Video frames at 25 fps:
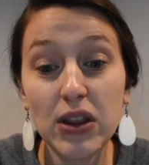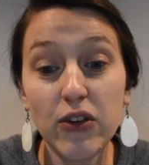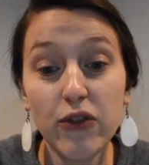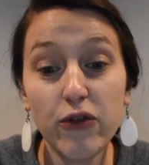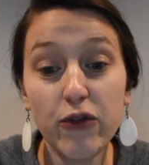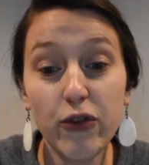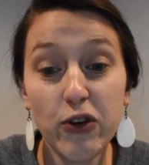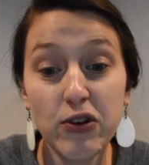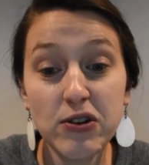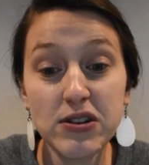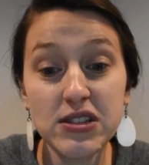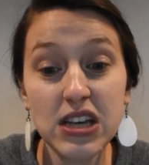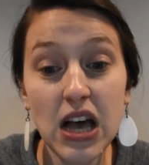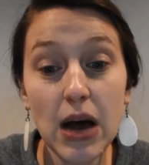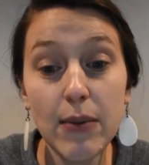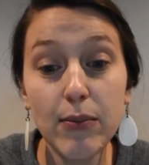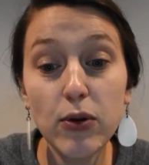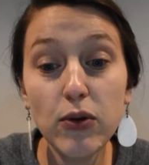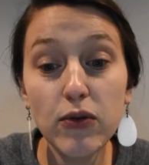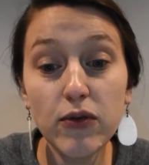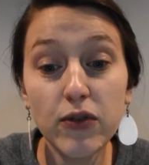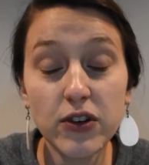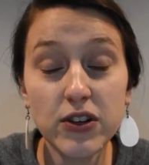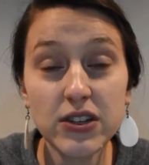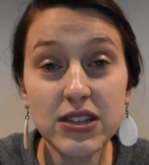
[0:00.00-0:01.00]
the first
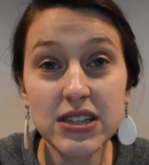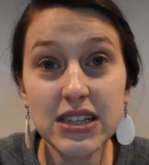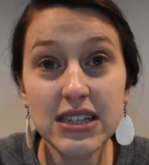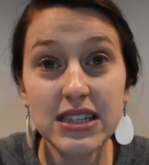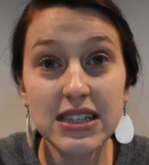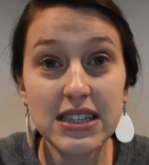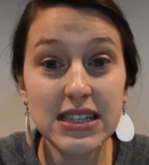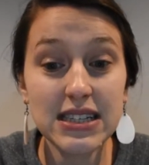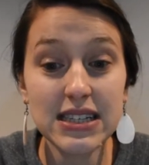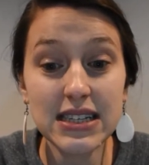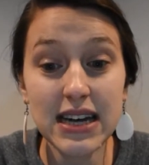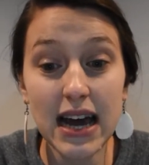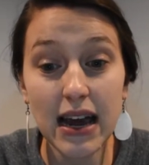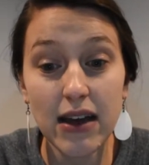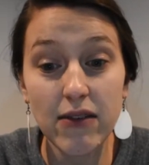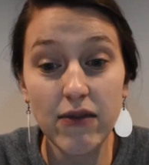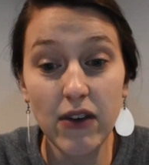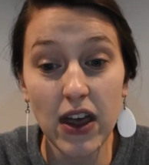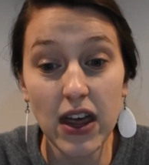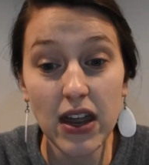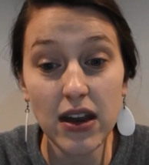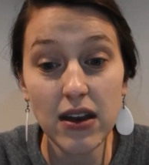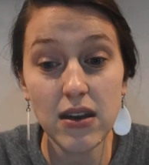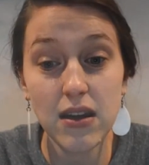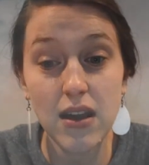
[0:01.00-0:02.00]
couple verses and dive
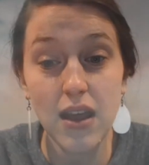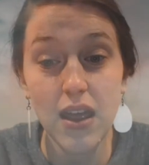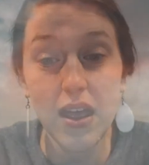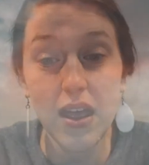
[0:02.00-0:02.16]
in.